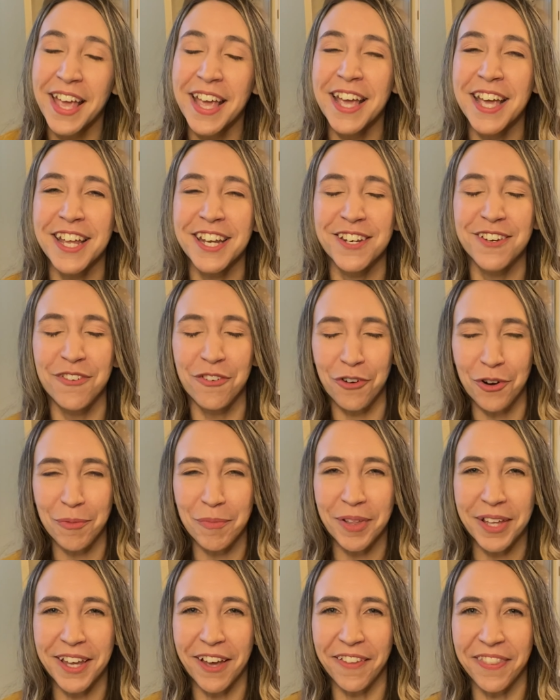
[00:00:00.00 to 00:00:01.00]
Normally
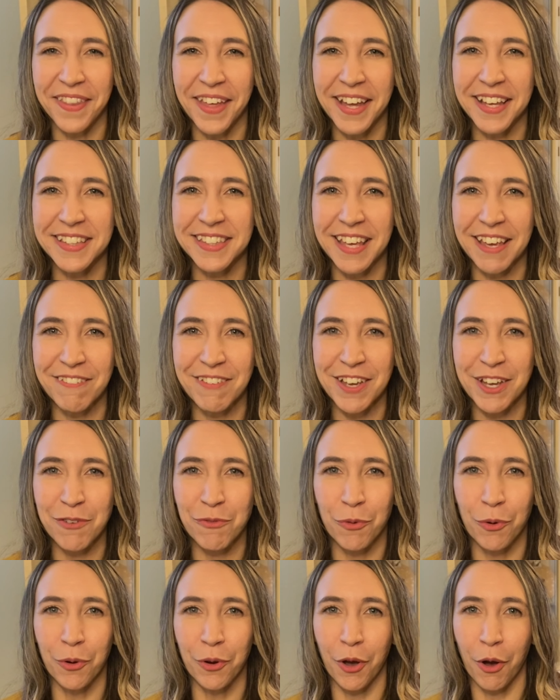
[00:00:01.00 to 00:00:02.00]
on Thanksgiving,
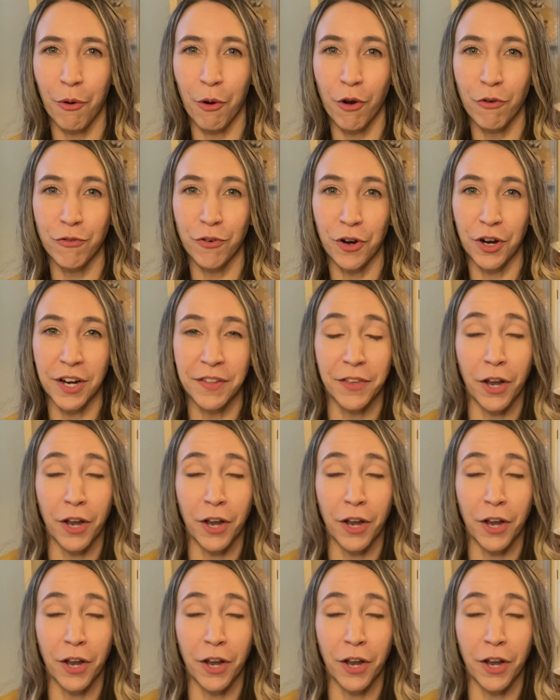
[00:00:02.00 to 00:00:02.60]
we'll go over in